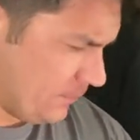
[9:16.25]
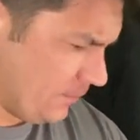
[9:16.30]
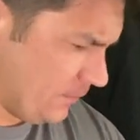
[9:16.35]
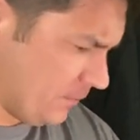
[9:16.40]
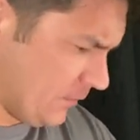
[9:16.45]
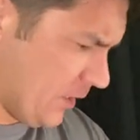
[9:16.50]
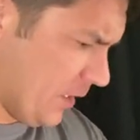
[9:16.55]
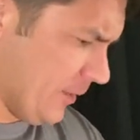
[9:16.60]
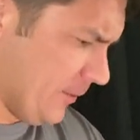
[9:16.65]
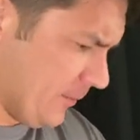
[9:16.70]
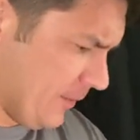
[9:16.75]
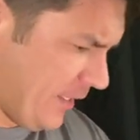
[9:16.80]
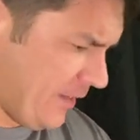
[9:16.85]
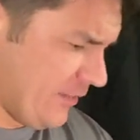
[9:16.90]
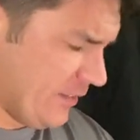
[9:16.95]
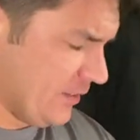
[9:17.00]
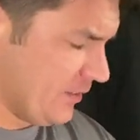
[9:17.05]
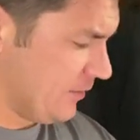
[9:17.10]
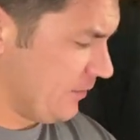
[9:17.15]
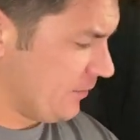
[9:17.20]
No, I
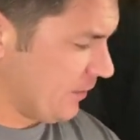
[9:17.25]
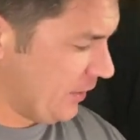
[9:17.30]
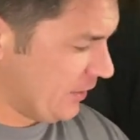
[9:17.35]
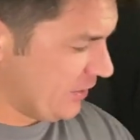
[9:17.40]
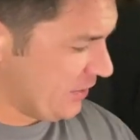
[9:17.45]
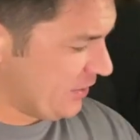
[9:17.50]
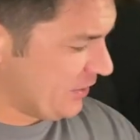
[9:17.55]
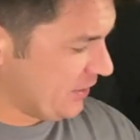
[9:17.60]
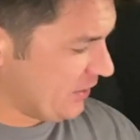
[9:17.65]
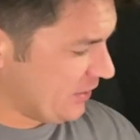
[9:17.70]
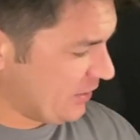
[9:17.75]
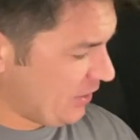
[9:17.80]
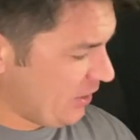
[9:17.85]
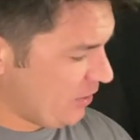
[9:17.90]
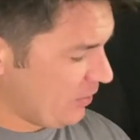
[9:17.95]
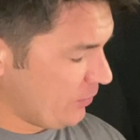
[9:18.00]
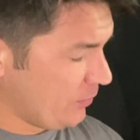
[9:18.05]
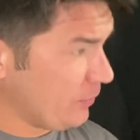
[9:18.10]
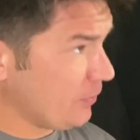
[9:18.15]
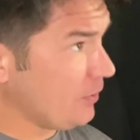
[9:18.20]
haven't. I just sent another.
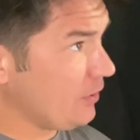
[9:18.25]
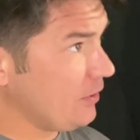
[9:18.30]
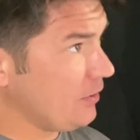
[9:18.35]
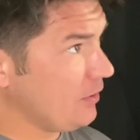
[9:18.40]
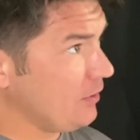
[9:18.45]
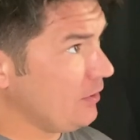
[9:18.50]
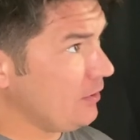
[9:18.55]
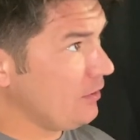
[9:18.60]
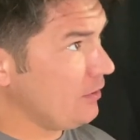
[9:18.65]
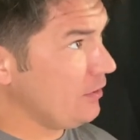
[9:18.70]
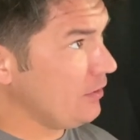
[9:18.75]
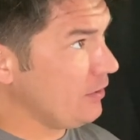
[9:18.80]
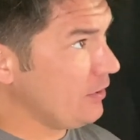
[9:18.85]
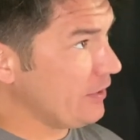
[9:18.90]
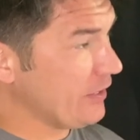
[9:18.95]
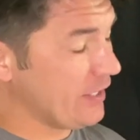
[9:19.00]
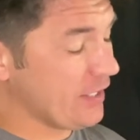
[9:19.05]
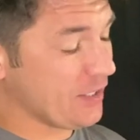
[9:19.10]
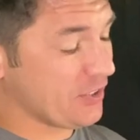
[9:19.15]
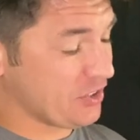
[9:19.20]
Ooh,
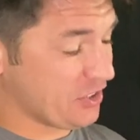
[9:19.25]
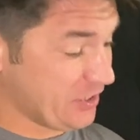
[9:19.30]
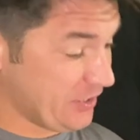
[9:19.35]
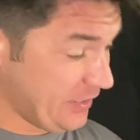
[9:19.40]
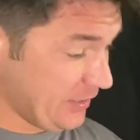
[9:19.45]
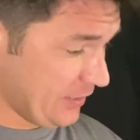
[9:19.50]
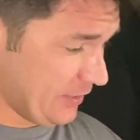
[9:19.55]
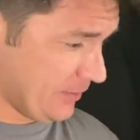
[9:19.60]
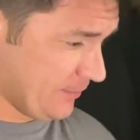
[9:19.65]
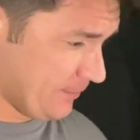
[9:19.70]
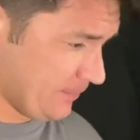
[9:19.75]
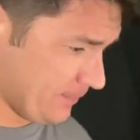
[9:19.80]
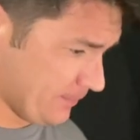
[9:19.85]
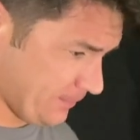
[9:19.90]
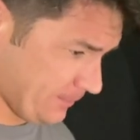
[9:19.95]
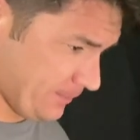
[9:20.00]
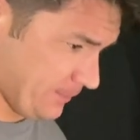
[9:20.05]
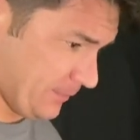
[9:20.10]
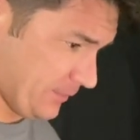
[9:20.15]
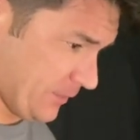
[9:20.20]
yeah, she did.
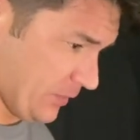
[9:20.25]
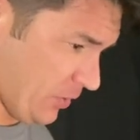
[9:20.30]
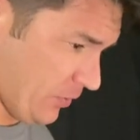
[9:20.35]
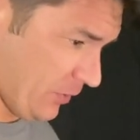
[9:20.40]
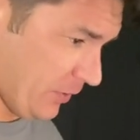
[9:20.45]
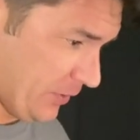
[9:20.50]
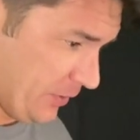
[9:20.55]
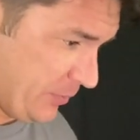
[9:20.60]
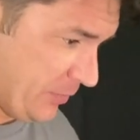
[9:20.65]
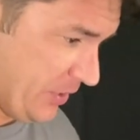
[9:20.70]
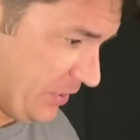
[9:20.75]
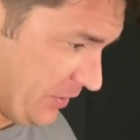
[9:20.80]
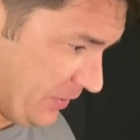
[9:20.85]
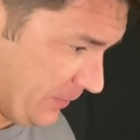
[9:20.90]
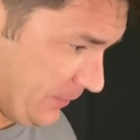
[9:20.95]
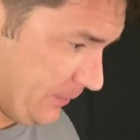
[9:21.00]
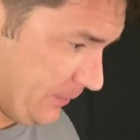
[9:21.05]
Hold on, let me see.